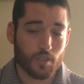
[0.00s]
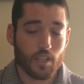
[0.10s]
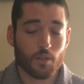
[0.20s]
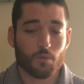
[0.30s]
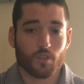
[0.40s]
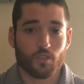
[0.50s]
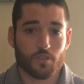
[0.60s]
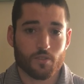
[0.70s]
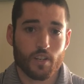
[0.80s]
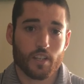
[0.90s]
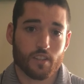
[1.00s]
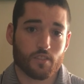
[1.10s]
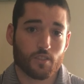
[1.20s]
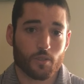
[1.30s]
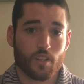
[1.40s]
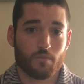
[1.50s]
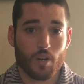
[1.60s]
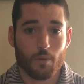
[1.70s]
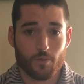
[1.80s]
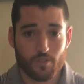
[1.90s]
You can't work on strength until you have
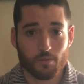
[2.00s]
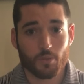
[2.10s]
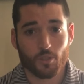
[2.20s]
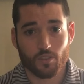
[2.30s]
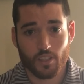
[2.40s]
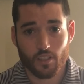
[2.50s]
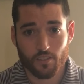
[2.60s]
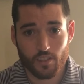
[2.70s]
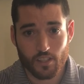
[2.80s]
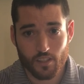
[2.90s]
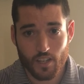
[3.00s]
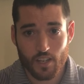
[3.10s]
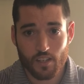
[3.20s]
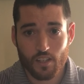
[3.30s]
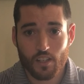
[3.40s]
proper stability underneath that.